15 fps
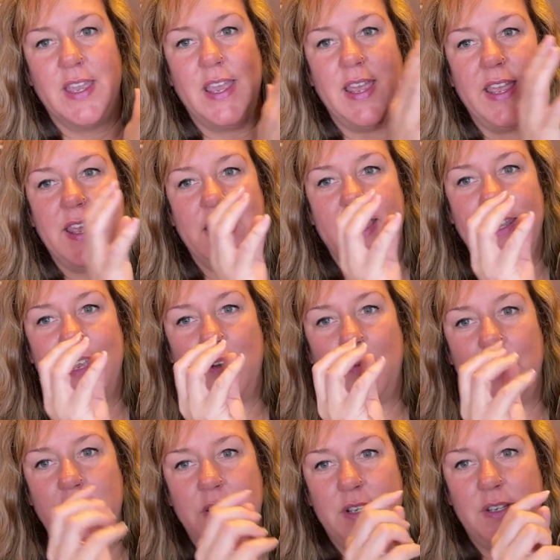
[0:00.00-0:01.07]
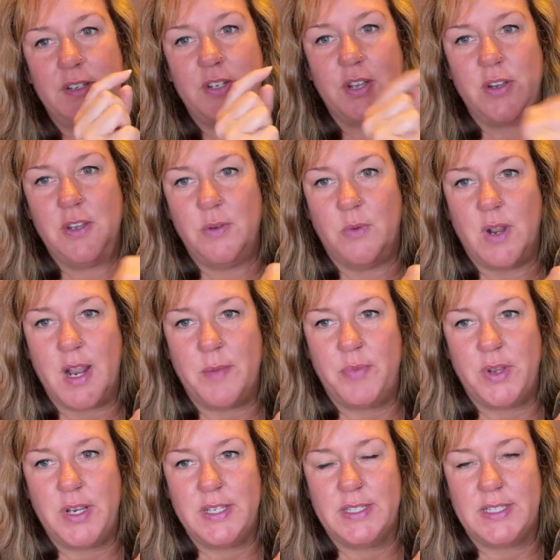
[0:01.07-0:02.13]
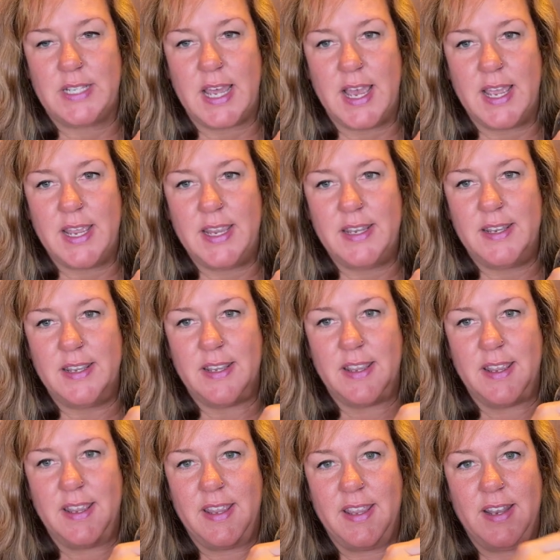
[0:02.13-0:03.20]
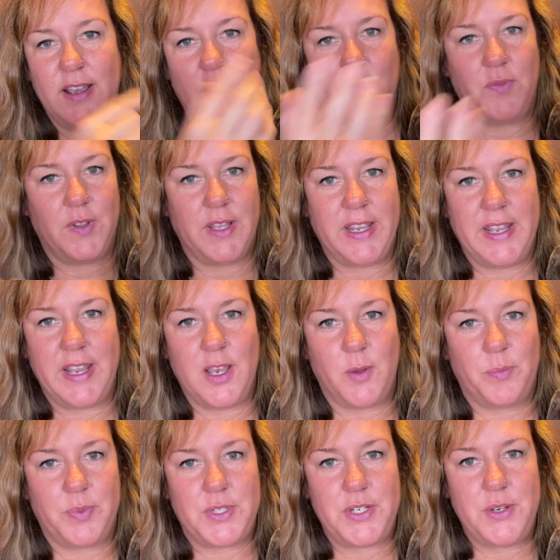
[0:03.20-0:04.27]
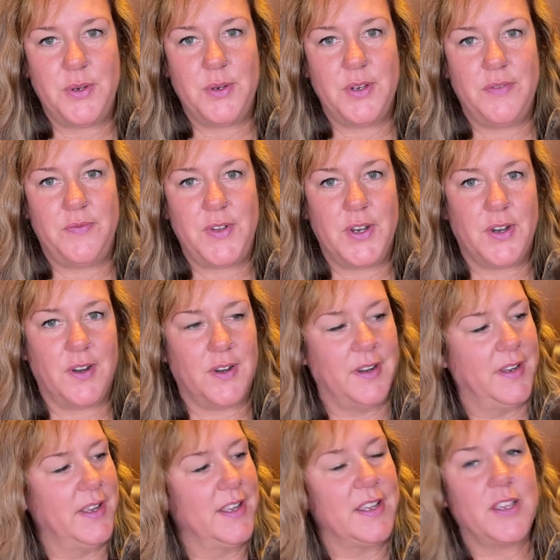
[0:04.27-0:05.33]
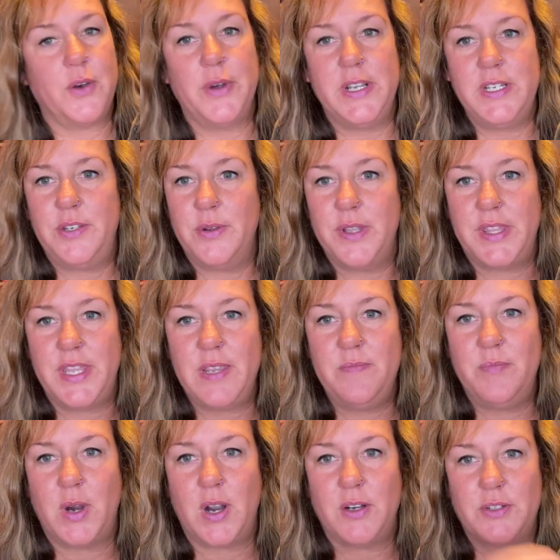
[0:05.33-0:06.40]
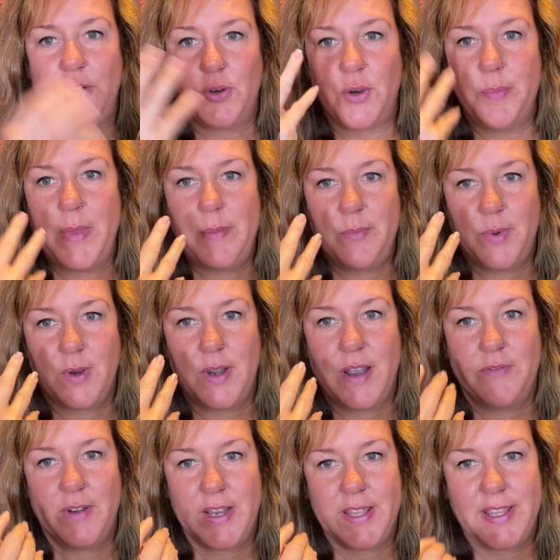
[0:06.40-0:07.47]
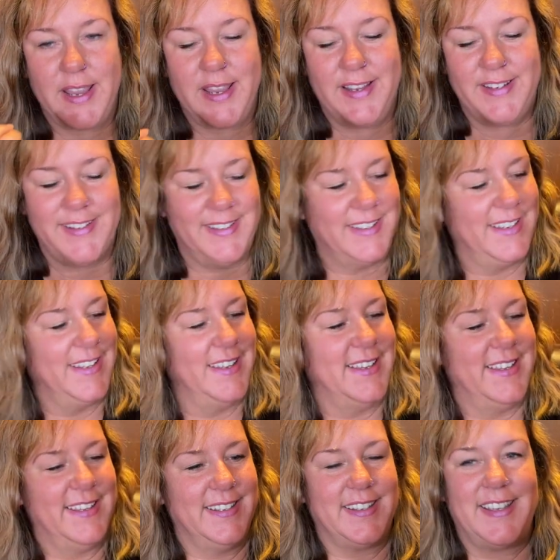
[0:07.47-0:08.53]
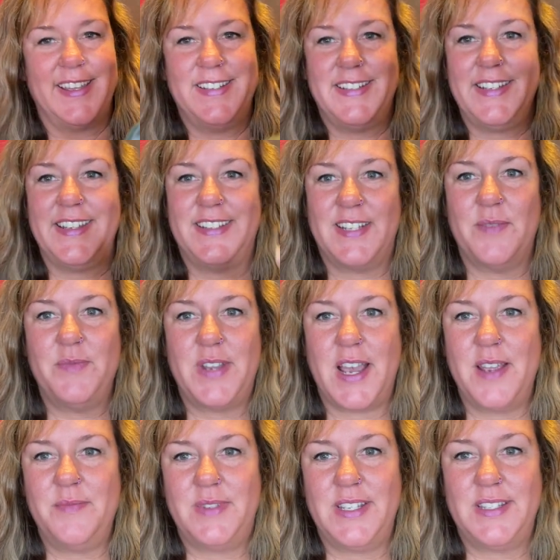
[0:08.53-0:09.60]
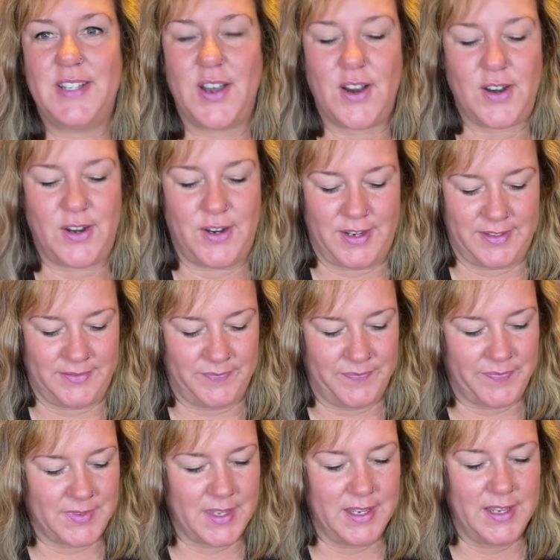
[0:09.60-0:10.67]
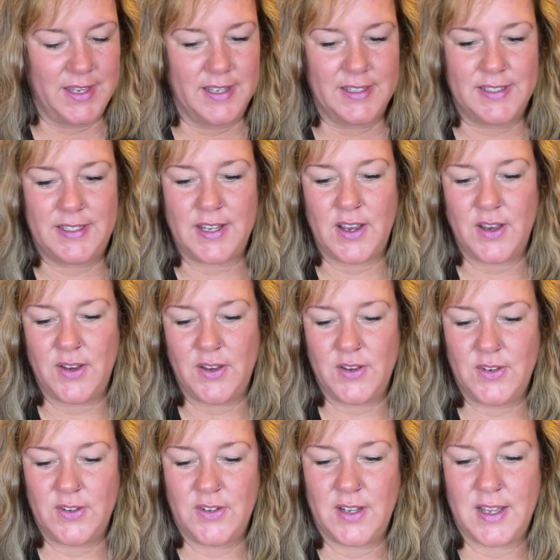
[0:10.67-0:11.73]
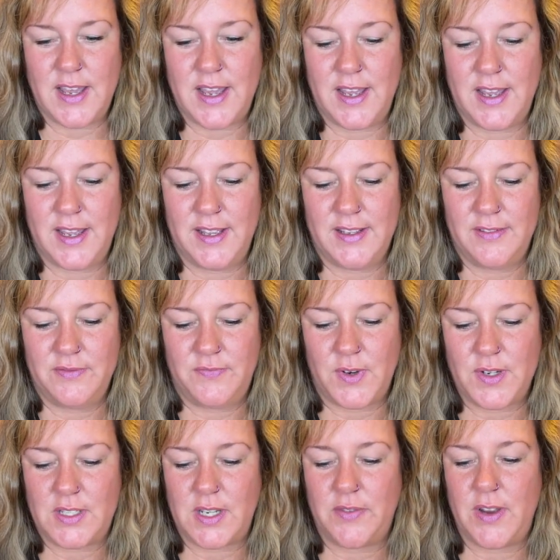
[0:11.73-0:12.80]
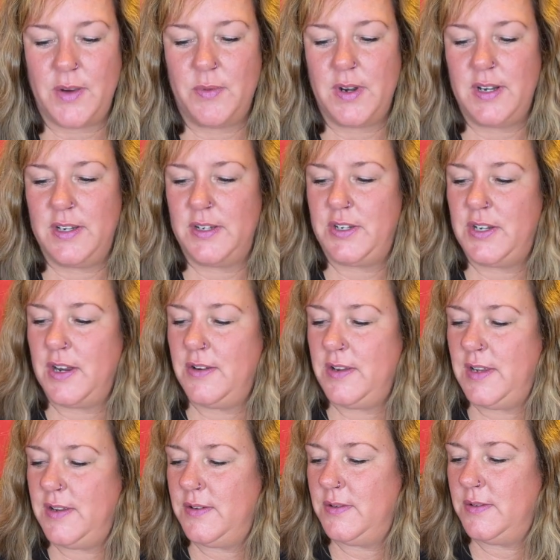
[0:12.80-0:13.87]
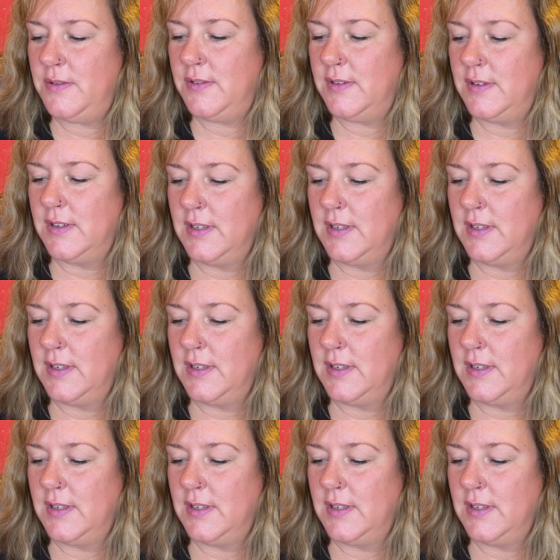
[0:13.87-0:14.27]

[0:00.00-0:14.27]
And I wanted to show you what I put inside, and hopefully it helps you if you're going to a theme park to remember everything, because sometimes it's hard. So first off, I wanted to show you